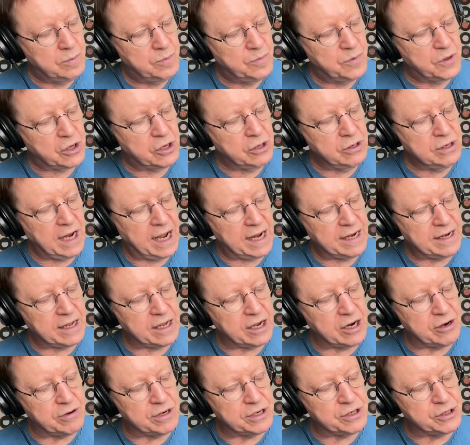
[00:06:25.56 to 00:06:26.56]
The good lady
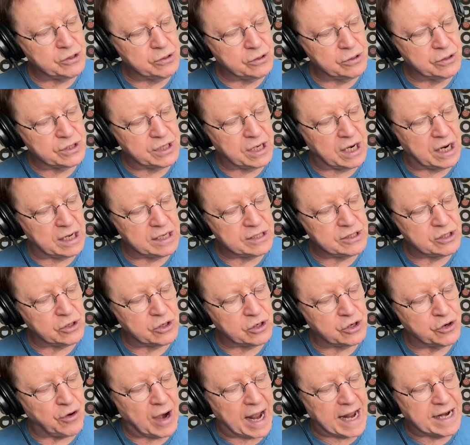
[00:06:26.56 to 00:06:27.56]
here indoors and I
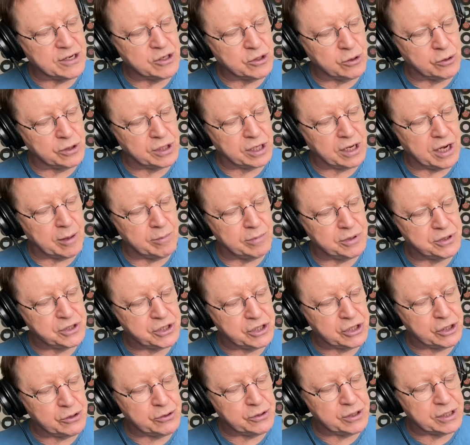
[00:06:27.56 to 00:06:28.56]
took granddaughter number
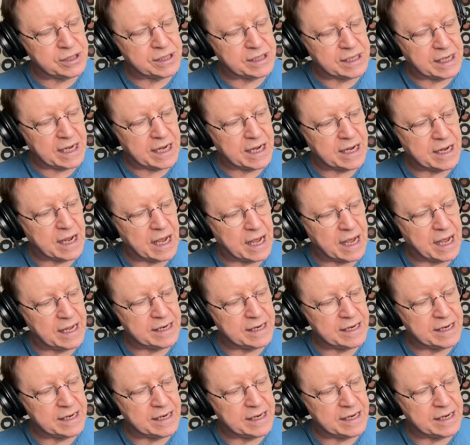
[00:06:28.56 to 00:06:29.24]
two to see